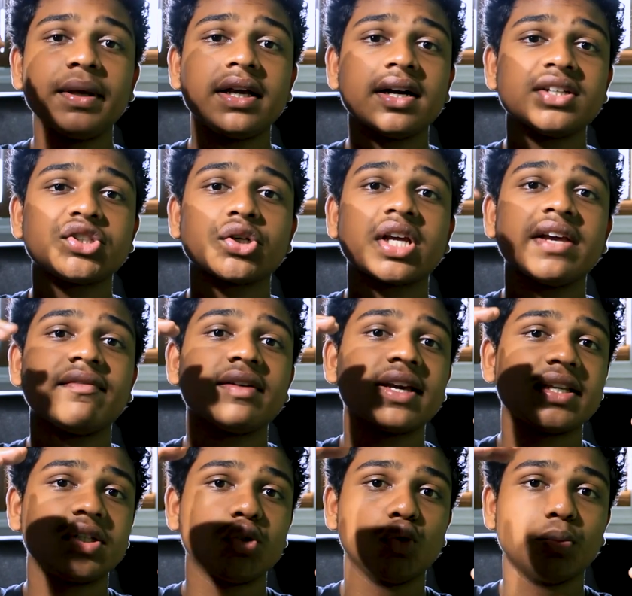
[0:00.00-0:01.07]
Because you're giving
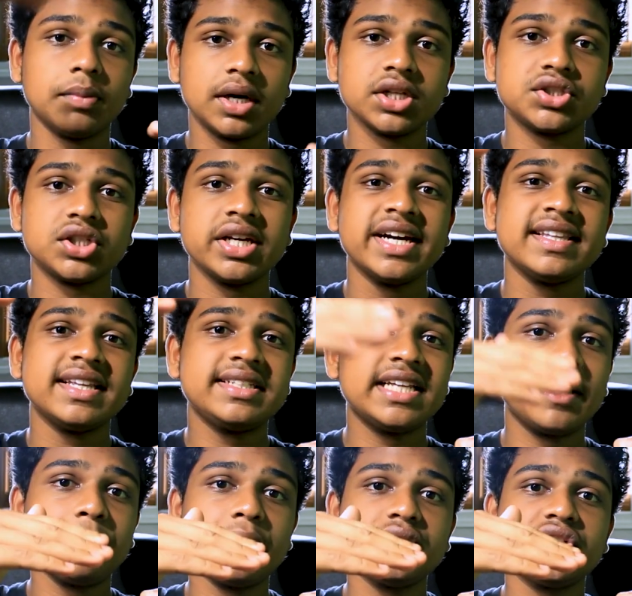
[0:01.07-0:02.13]
it too much, the
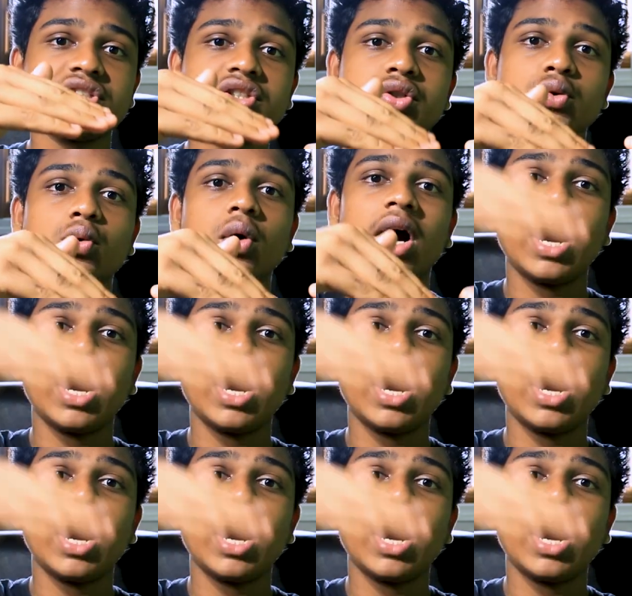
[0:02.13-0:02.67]
temperature is too